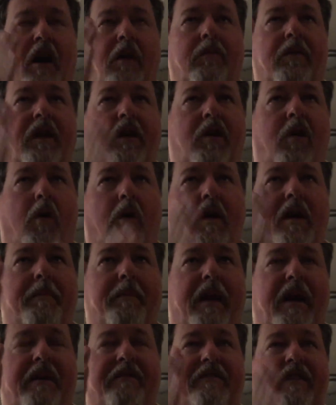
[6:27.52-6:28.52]
record
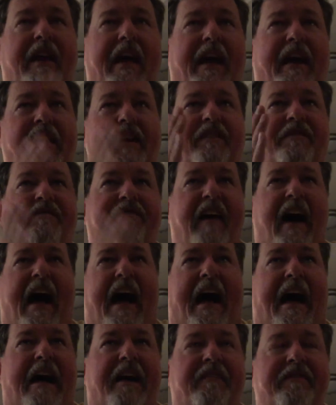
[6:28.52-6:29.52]
above
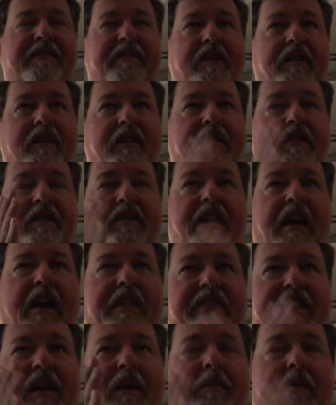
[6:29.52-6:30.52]
-5.
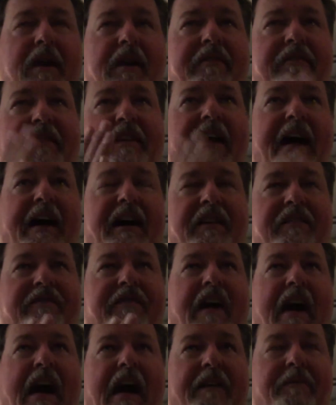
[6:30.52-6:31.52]
Nothing above
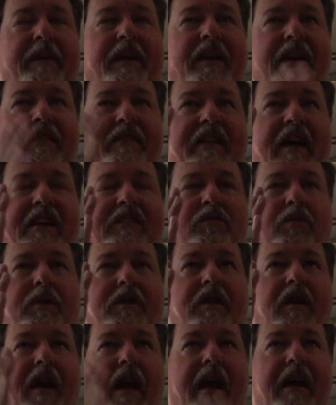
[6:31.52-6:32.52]
-5, because that's where
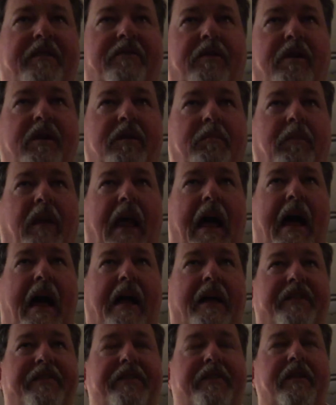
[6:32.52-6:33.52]
your headroom
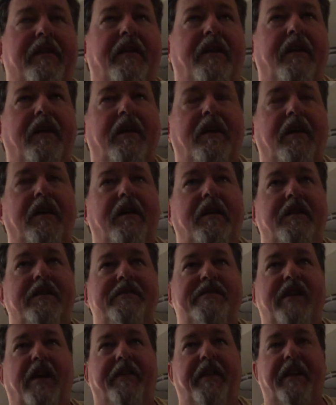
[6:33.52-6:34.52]
lies.
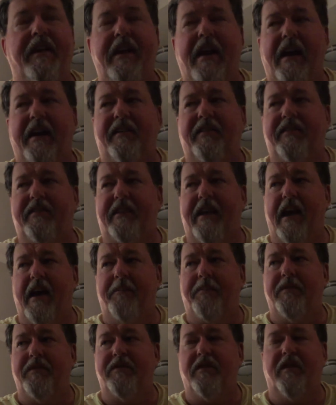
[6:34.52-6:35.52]
So the next
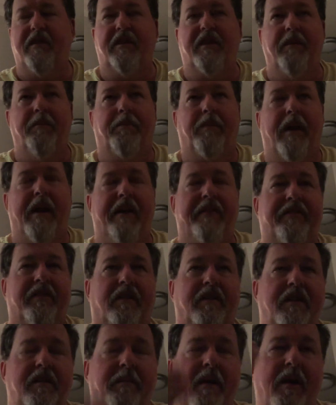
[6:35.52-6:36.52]
step is your compressor. You may